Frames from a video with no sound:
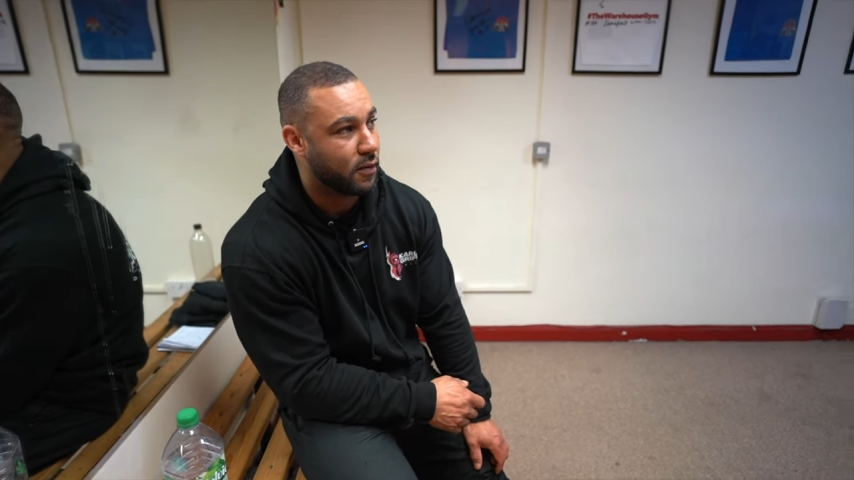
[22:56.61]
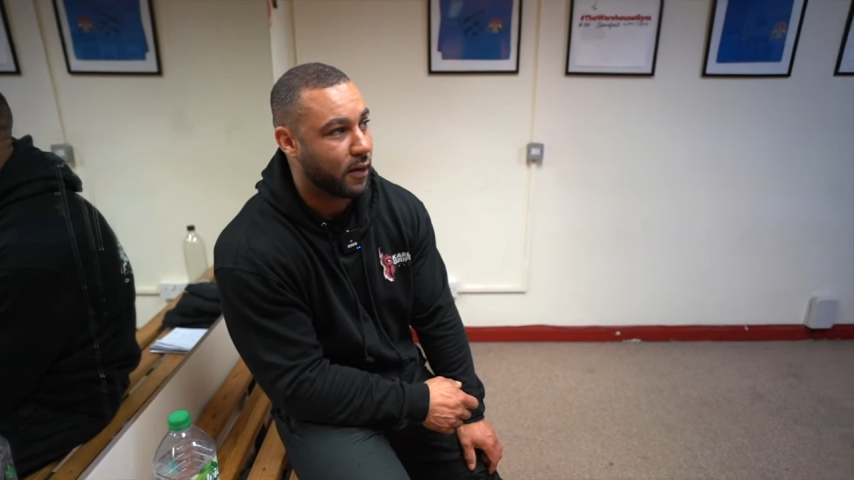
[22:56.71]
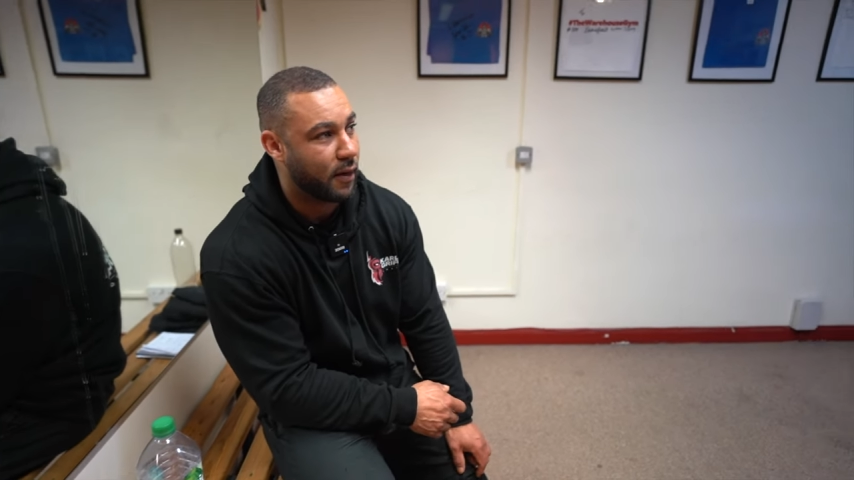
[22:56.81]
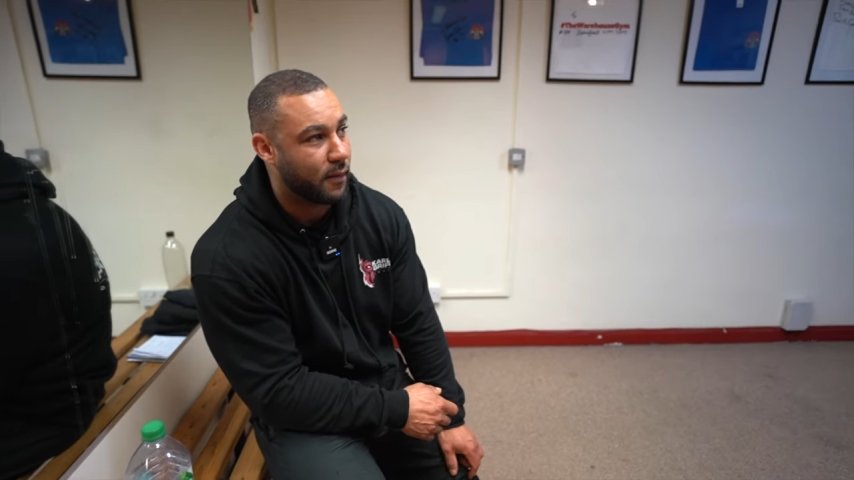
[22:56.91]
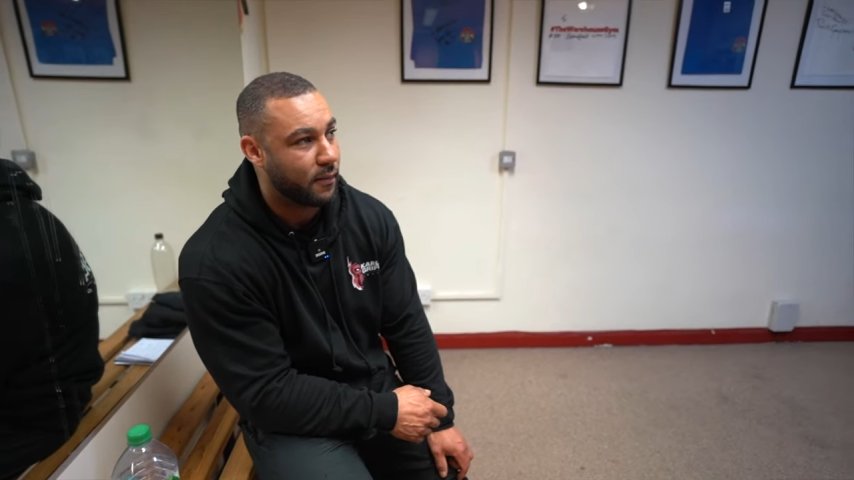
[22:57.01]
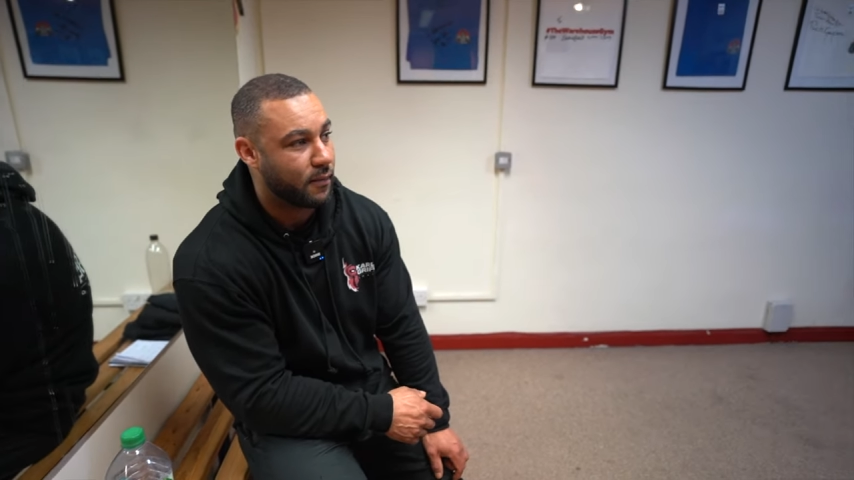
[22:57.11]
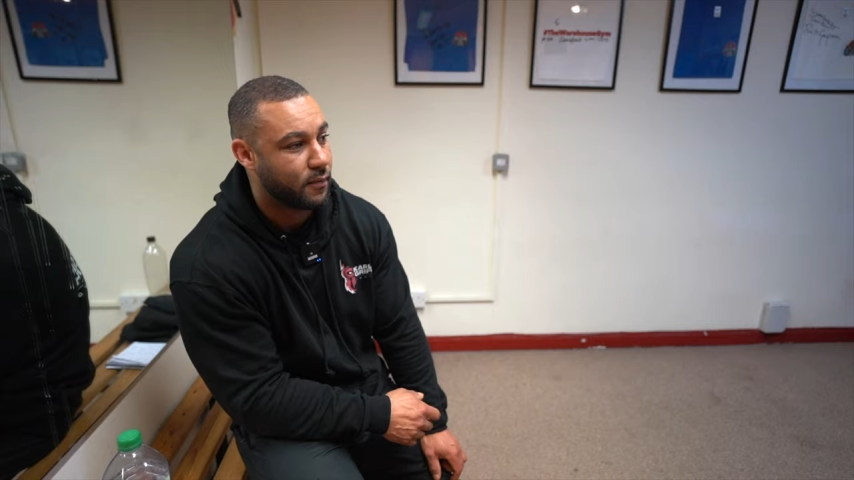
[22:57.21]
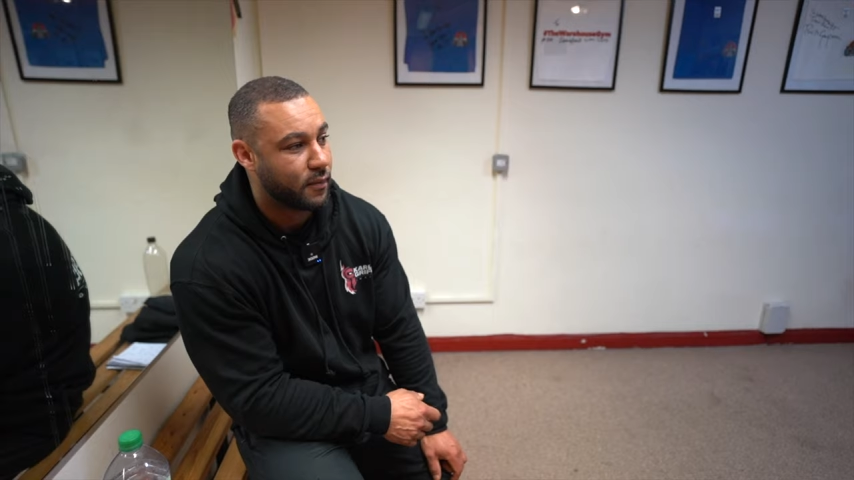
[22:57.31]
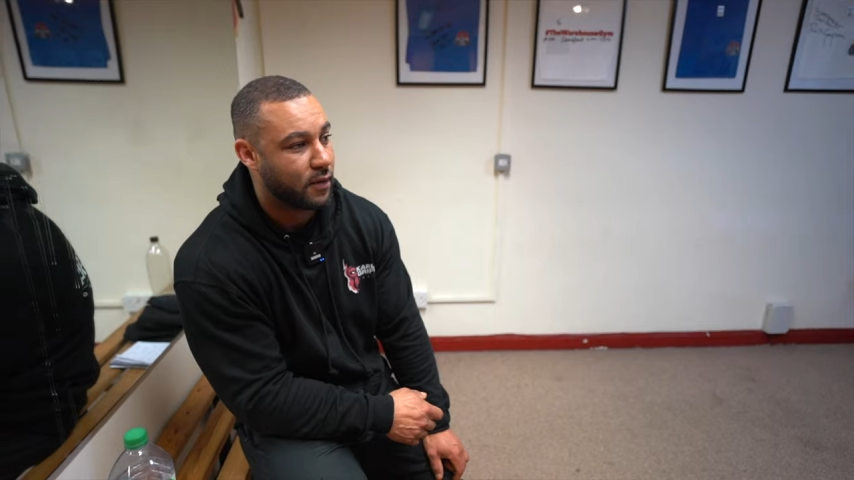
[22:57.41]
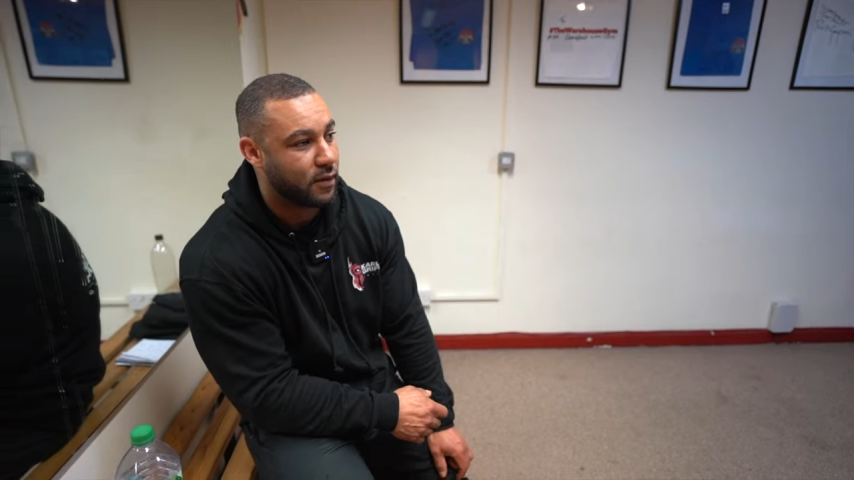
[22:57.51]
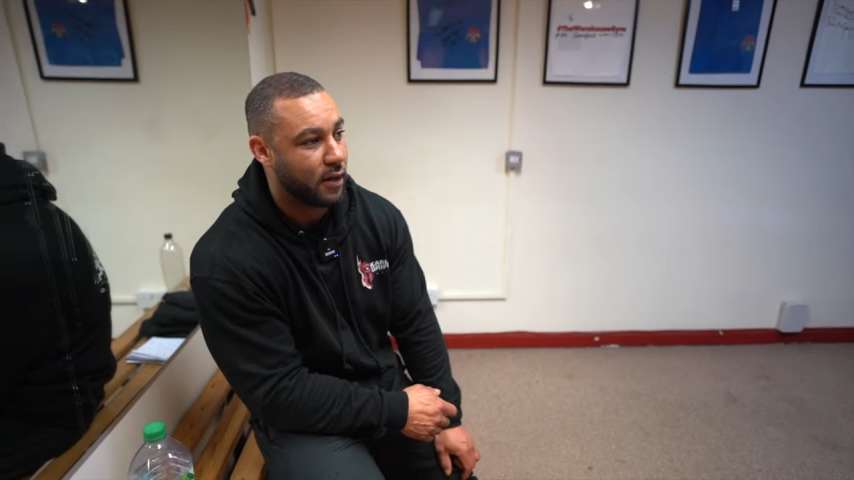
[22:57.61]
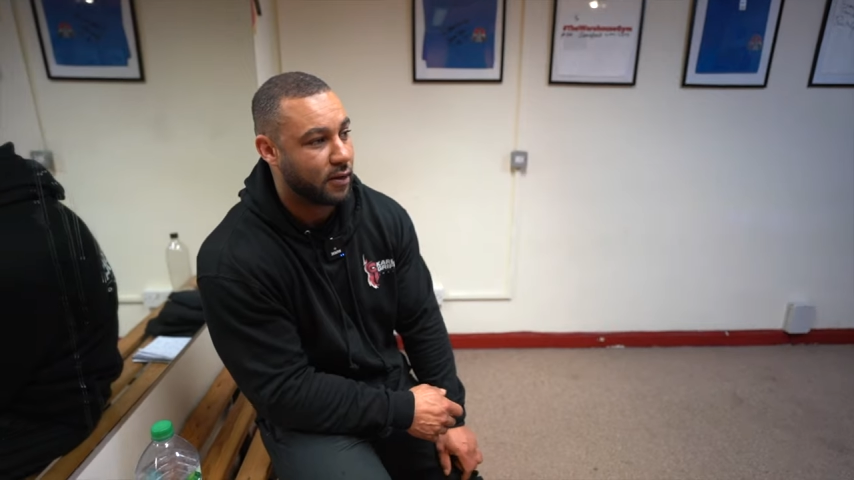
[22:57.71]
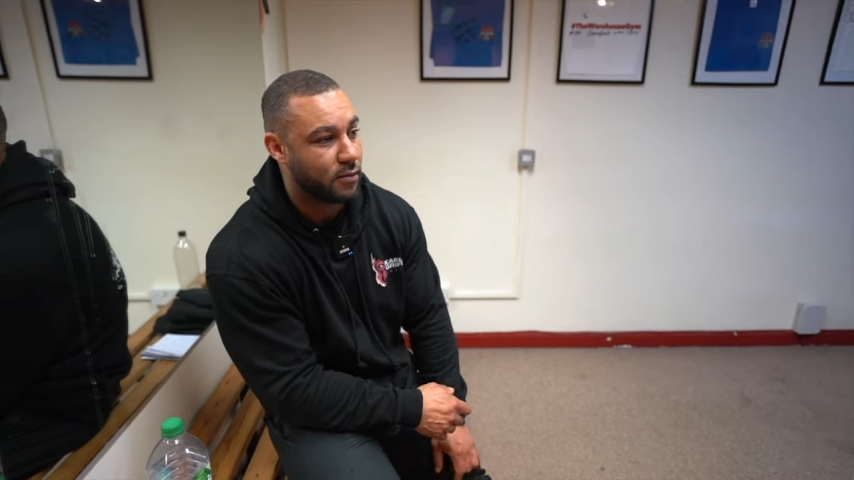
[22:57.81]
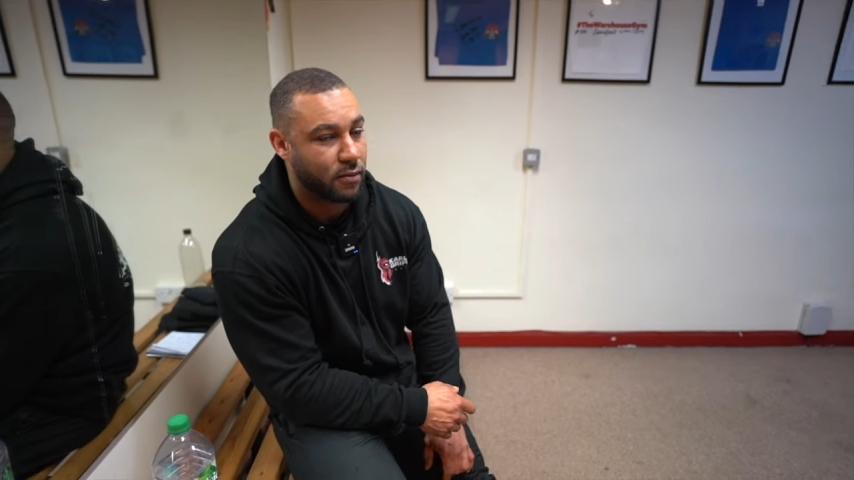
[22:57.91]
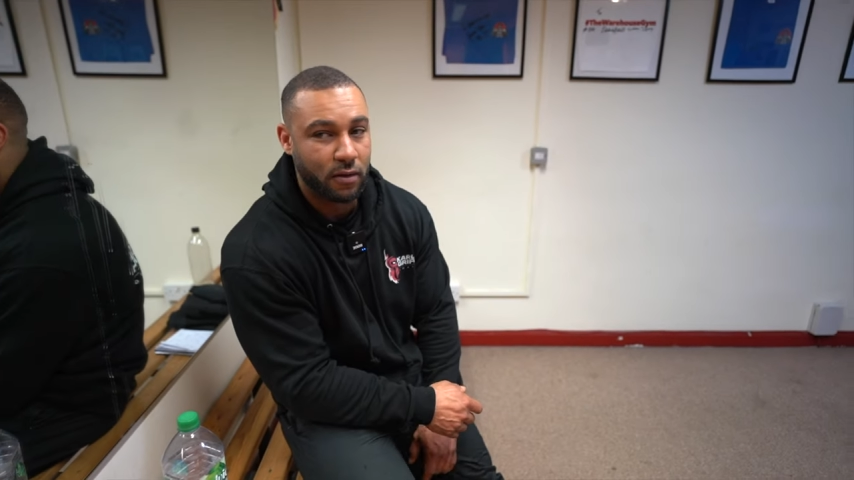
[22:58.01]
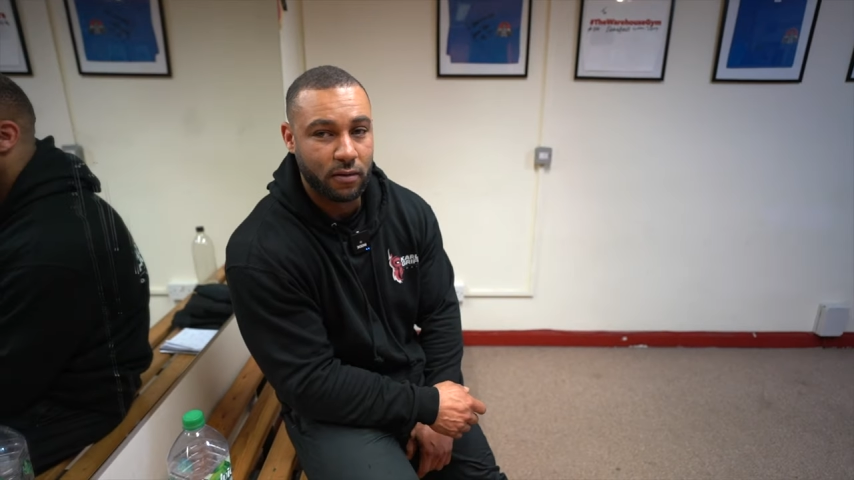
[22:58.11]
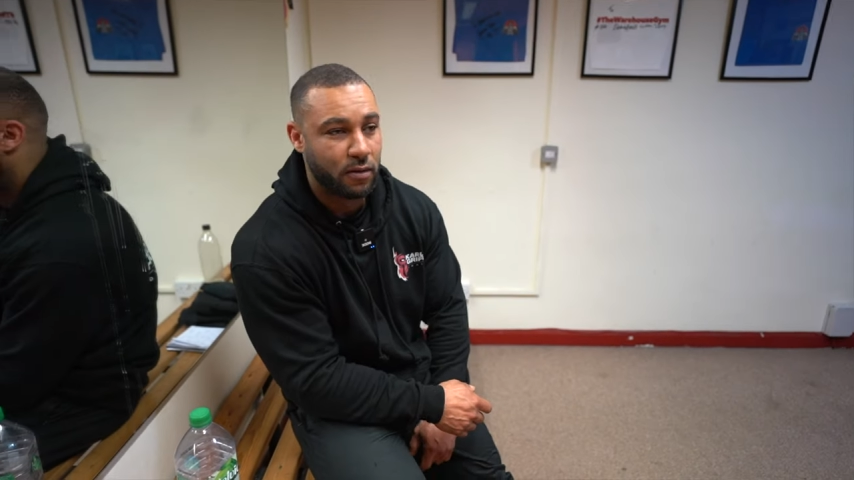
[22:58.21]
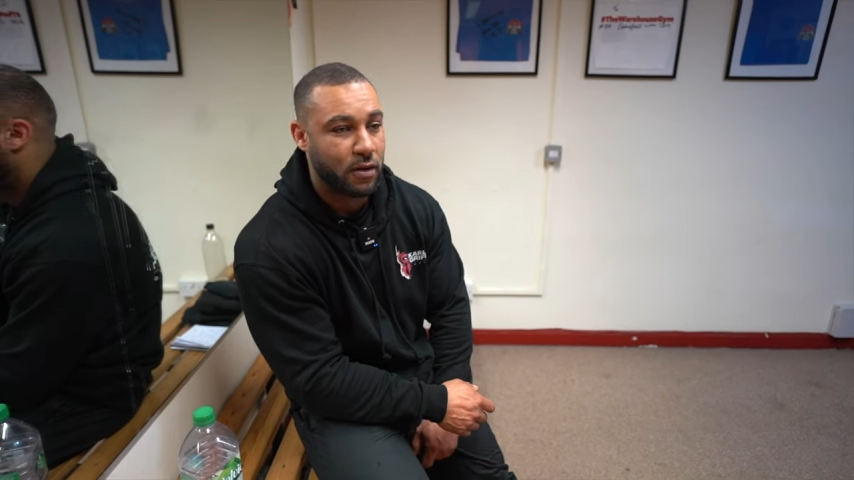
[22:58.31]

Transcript: Yeah? Nice and broke.